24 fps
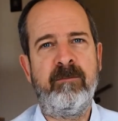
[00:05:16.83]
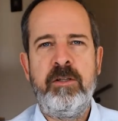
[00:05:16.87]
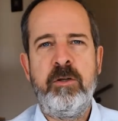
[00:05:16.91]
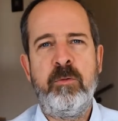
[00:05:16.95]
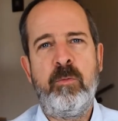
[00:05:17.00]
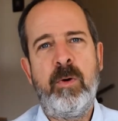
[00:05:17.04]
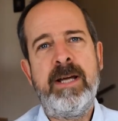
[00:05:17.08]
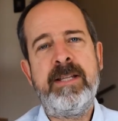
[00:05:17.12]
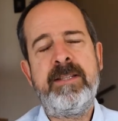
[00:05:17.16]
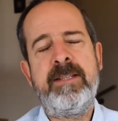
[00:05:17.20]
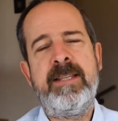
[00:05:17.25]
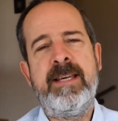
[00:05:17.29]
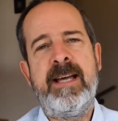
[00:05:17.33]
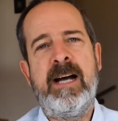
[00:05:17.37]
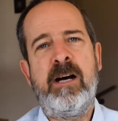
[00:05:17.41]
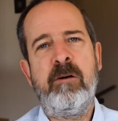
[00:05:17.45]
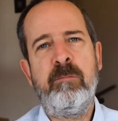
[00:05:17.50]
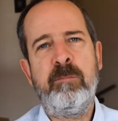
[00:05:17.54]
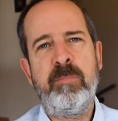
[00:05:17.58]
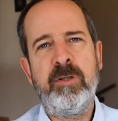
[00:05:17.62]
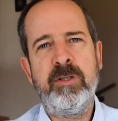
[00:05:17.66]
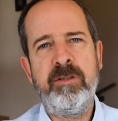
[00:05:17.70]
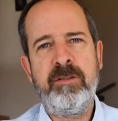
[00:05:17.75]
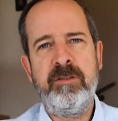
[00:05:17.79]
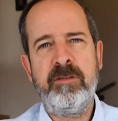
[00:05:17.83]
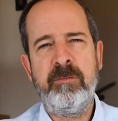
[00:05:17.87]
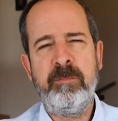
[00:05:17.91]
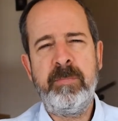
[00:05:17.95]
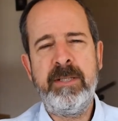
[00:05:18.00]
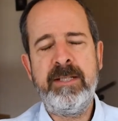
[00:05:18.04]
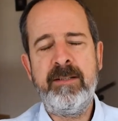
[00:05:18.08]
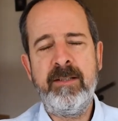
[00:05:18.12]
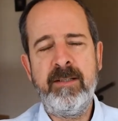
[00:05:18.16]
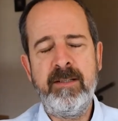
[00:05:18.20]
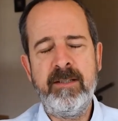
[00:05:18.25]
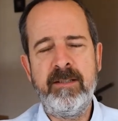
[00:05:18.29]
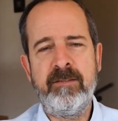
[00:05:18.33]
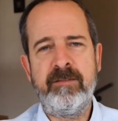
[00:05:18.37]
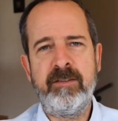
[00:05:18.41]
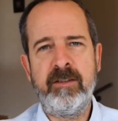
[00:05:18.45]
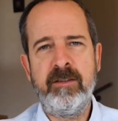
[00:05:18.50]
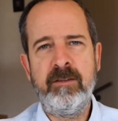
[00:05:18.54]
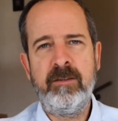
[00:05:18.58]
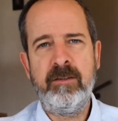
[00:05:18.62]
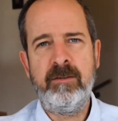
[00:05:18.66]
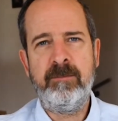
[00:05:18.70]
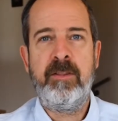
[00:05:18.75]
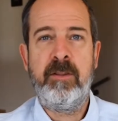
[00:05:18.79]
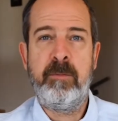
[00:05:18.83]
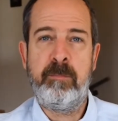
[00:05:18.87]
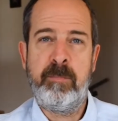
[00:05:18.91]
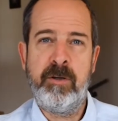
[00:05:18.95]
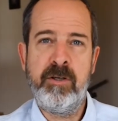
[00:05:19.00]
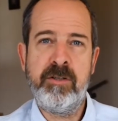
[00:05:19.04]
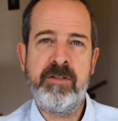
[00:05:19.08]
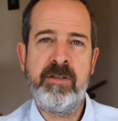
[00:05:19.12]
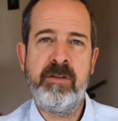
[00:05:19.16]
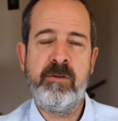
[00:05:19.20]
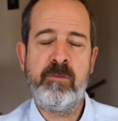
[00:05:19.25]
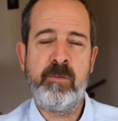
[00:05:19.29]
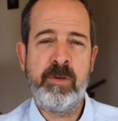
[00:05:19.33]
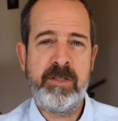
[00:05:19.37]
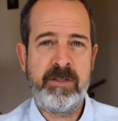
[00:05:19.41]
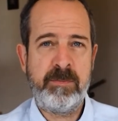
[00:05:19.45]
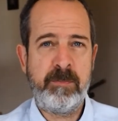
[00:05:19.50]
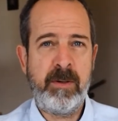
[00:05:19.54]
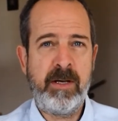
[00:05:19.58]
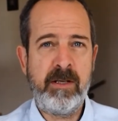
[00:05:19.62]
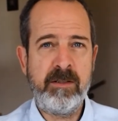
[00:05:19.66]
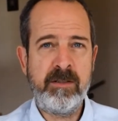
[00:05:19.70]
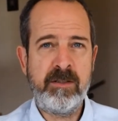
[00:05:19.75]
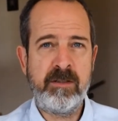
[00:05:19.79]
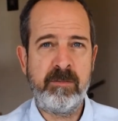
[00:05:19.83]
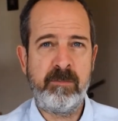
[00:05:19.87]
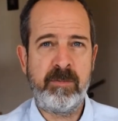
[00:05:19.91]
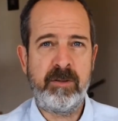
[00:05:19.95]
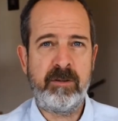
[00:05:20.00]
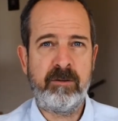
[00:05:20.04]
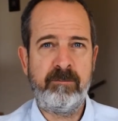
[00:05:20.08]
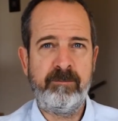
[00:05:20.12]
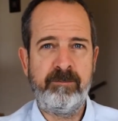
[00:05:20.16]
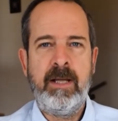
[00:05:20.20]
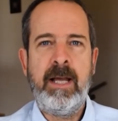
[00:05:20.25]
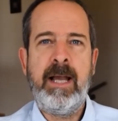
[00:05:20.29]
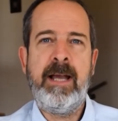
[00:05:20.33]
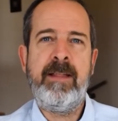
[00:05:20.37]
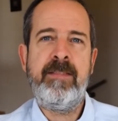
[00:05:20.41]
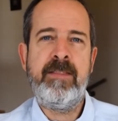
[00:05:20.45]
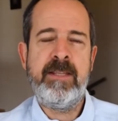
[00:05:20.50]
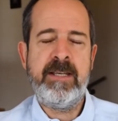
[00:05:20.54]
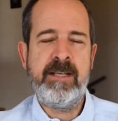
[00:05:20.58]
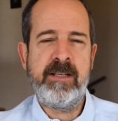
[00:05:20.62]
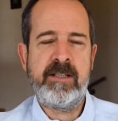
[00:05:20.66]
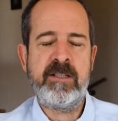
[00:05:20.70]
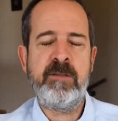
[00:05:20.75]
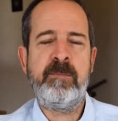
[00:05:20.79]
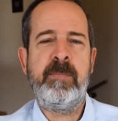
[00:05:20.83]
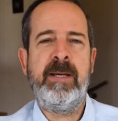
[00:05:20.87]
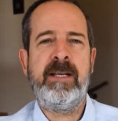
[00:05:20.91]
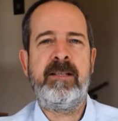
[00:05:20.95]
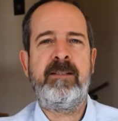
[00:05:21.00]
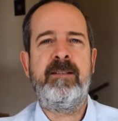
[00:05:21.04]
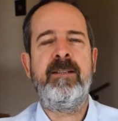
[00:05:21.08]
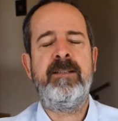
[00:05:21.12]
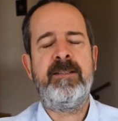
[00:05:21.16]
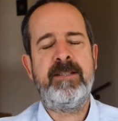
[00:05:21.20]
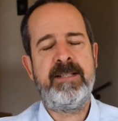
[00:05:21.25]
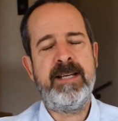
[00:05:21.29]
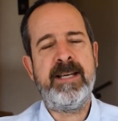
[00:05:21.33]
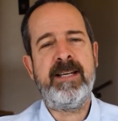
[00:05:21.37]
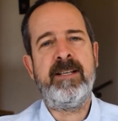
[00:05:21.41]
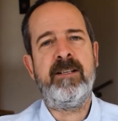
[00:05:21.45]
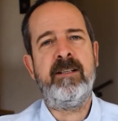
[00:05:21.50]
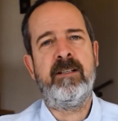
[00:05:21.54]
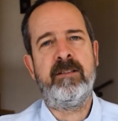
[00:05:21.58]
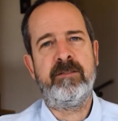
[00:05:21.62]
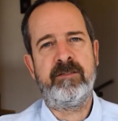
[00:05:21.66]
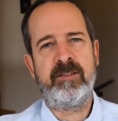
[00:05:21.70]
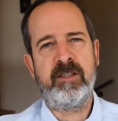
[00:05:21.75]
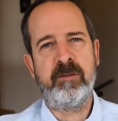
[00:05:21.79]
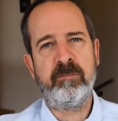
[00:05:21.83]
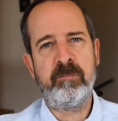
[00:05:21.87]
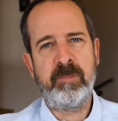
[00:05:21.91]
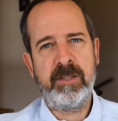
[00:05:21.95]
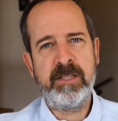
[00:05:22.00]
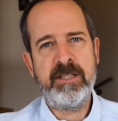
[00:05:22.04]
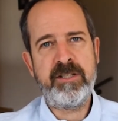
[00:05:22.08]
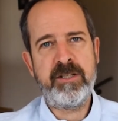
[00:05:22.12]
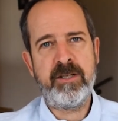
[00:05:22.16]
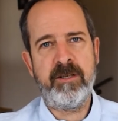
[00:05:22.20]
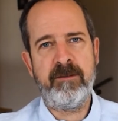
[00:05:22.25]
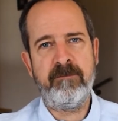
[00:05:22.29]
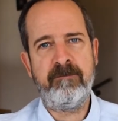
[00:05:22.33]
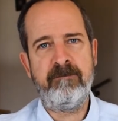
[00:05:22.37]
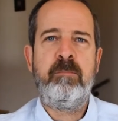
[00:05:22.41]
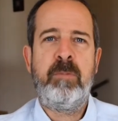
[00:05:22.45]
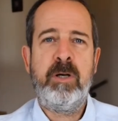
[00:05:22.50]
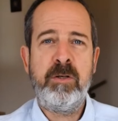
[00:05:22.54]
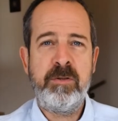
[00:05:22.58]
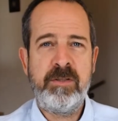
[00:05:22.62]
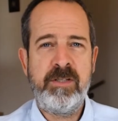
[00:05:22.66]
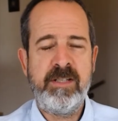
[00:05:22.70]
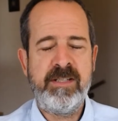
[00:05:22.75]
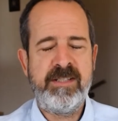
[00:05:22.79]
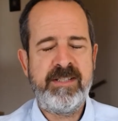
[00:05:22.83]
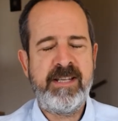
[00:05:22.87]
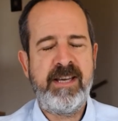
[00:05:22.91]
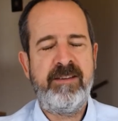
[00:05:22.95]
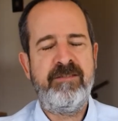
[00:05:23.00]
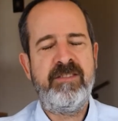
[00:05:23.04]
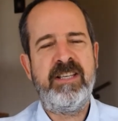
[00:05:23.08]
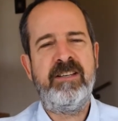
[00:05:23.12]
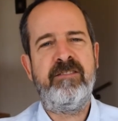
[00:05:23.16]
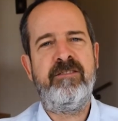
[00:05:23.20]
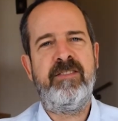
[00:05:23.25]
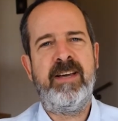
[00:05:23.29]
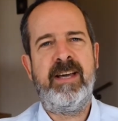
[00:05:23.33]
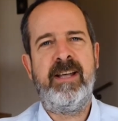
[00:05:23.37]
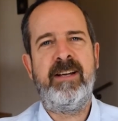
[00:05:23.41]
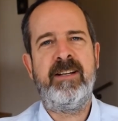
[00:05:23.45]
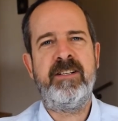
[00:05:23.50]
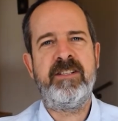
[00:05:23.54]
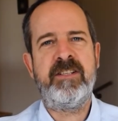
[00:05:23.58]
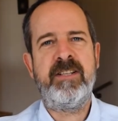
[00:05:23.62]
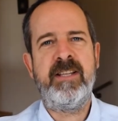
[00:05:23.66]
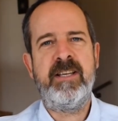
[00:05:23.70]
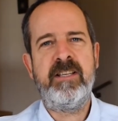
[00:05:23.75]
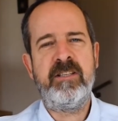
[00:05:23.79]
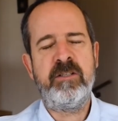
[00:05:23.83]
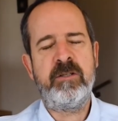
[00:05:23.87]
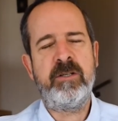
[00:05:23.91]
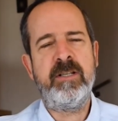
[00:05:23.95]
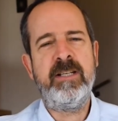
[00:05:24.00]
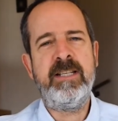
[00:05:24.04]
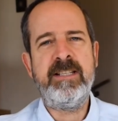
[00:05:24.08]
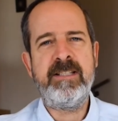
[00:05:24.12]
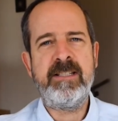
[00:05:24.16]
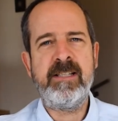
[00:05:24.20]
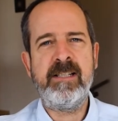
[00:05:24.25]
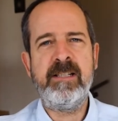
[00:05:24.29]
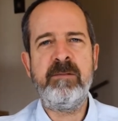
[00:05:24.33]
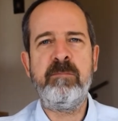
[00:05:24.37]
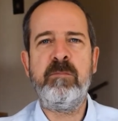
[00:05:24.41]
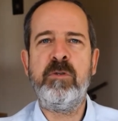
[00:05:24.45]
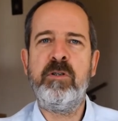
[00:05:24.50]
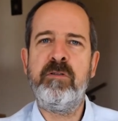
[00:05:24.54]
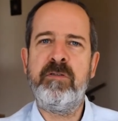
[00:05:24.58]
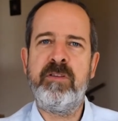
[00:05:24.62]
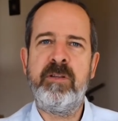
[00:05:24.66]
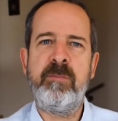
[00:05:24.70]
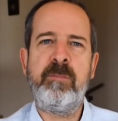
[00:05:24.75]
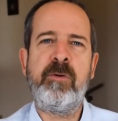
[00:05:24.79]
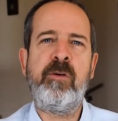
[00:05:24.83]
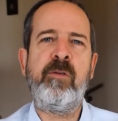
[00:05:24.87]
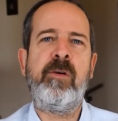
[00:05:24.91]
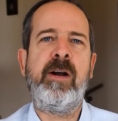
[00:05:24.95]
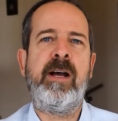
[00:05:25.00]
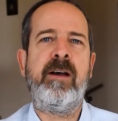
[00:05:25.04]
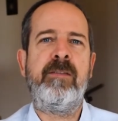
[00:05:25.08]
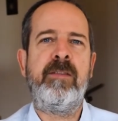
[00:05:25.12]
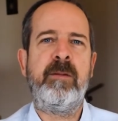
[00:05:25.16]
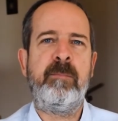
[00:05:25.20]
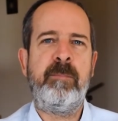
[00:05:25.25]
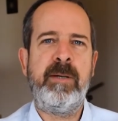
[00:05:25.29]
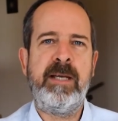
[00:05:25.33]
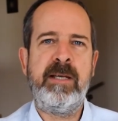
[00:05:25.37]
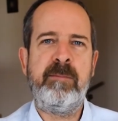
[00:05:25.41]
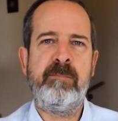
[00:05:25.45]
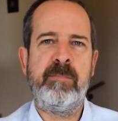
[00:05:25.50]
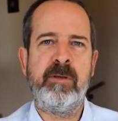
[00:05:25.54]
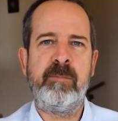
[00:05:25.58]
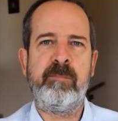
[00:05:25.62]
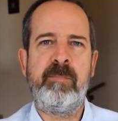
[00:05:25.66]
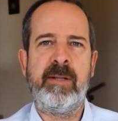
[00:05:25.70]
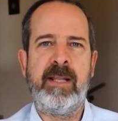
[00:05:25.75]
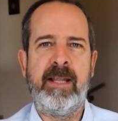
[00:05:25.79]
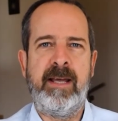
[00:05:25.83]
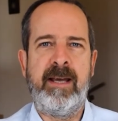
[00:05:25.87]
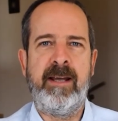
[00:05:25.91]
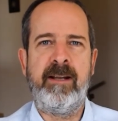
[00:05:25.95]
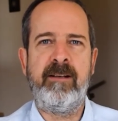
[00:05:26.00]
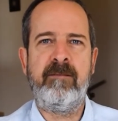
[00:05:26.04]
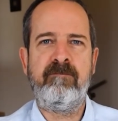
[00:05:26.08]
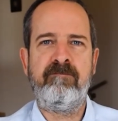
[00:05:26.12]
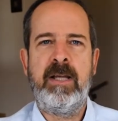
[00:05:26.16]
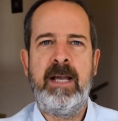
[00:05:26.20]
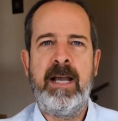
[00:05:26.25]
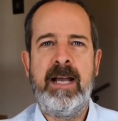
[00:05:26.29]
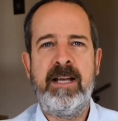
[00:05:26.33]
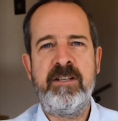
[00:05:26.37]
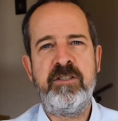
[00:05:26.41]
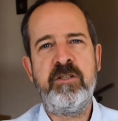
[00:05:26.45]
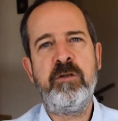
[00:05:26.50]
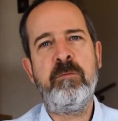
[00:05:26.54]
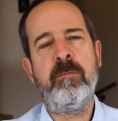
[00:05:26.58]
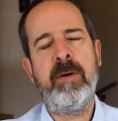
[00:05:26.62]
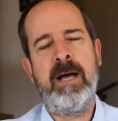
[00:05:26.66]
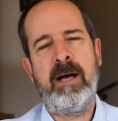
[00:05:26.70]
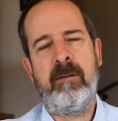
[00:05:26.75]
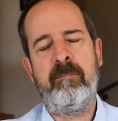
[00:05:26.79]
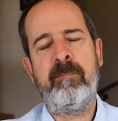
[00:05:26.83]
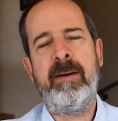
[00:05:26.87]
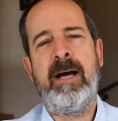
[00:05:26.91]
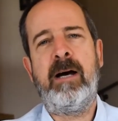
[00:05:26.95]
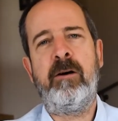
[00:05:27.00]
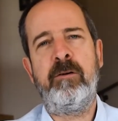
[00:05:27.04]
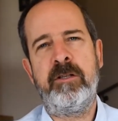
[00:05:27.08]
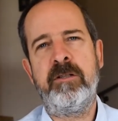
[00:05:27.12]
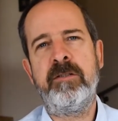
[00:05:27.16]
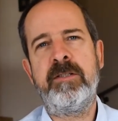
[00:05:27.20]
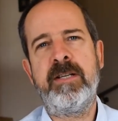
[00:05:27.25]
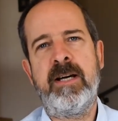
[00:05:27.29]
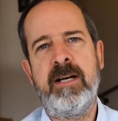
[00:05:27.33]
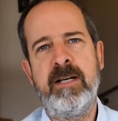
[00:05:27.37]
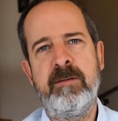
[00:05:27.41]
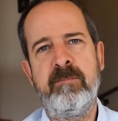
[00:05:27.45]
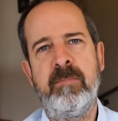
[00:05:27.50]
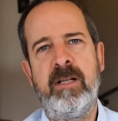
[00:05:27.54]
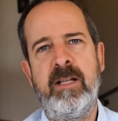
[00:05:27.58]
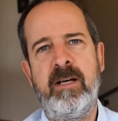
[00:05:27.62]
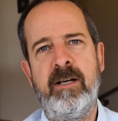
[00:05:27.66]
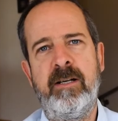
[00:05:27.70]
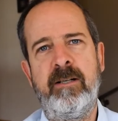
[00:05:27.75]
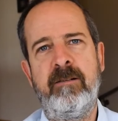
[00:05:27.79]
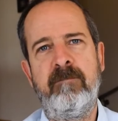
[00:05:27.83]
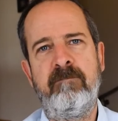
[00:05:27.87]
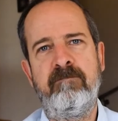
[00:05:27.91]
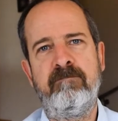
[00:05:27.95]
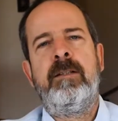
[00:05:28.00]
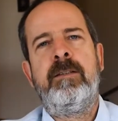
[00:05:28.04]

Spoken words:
You write the output to be delivered, the person responsible, and the expected date of completion. Post-its have the advantage that you can easily move them around the paper plan as you map out your timeline.